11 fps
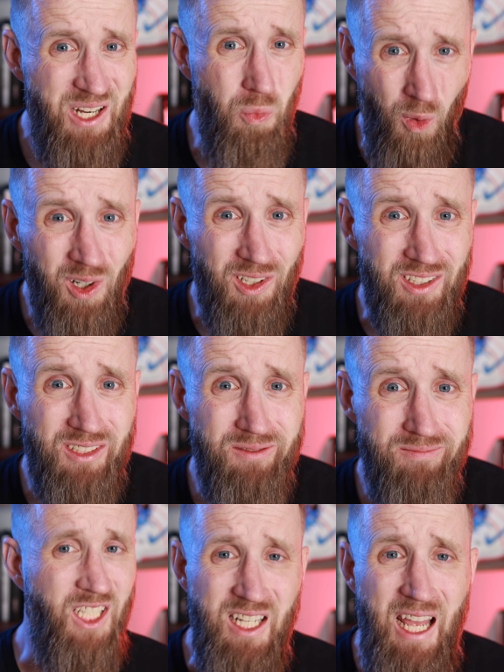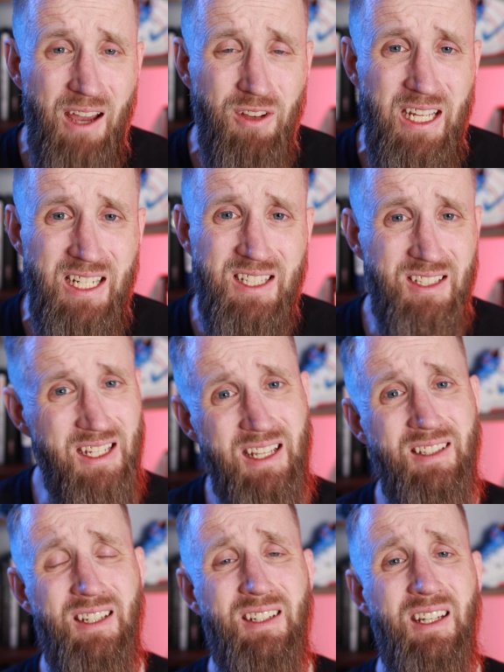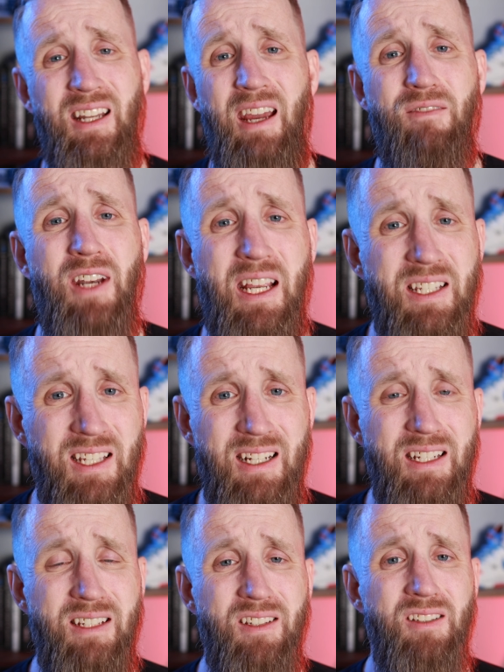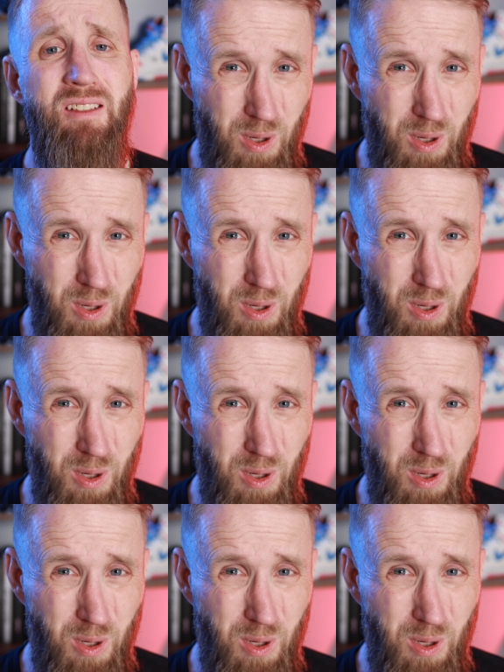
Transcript: it worked. Didn't have heated seats, it didn't have niceties,